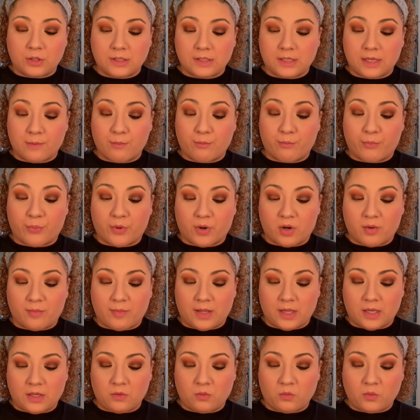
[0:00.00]
in
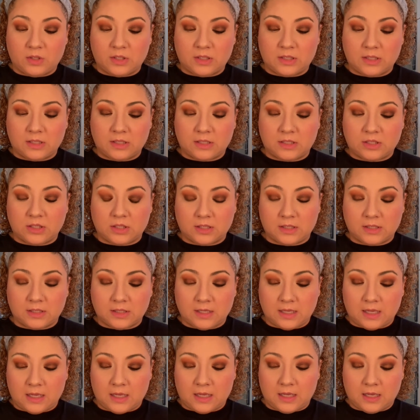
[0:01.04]
Bourbon, which is just
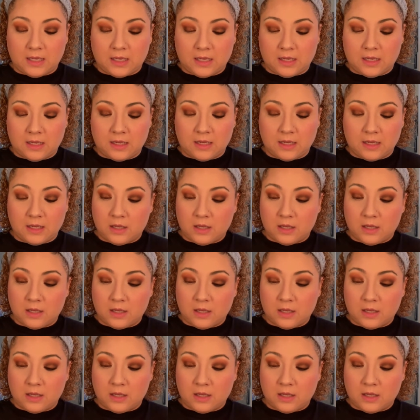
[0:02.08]
a